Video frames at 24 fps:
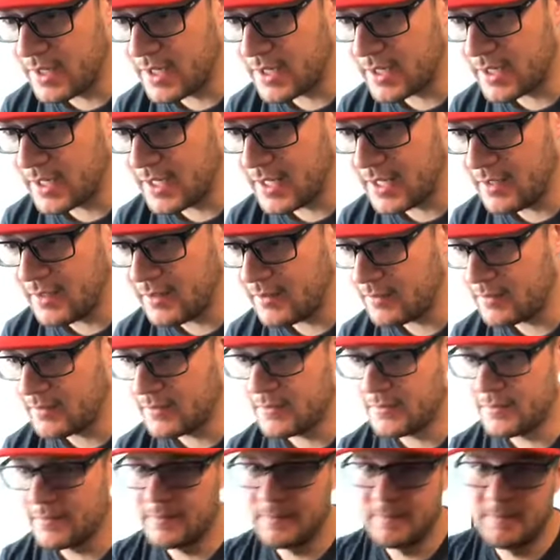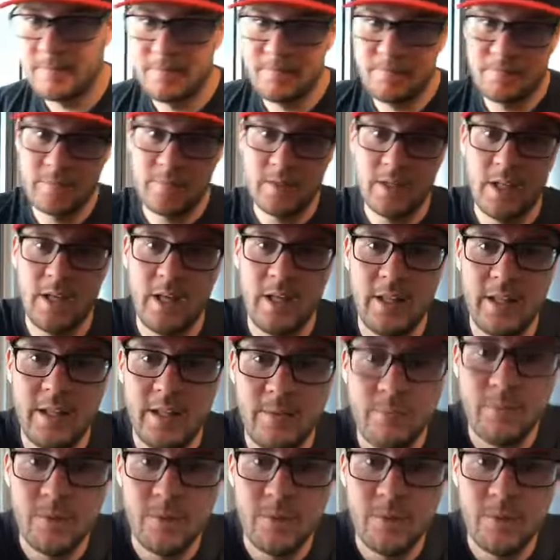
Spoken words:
again, and then